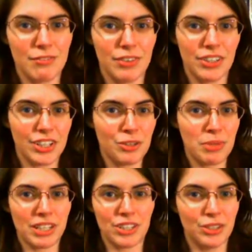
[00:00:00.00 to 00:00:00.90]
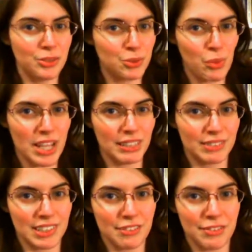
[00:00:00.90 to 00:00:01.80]
Vertigo made huge
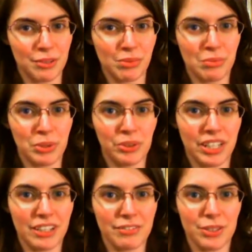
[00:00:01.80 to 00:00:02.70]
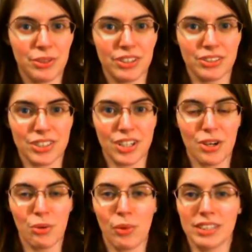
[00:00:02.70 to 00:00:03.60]
waves in the film community a few years
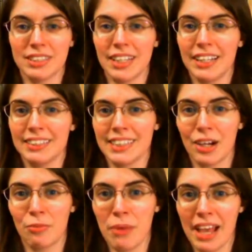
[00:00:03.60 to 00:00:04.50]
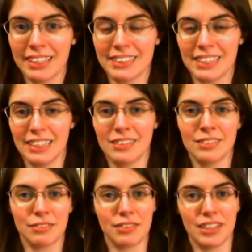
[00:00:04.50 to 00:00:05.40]
ago when Sight & Sound magazine,
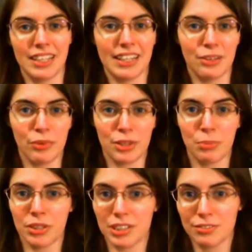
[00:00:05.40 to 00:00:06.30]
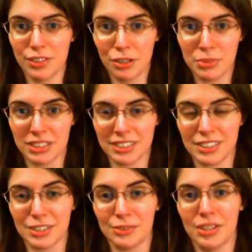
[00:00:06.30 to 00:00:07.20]
affiliated with the British Film
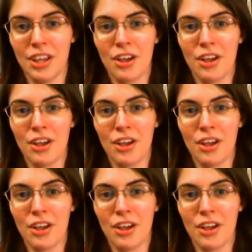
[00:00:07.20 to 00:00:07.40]
Institute,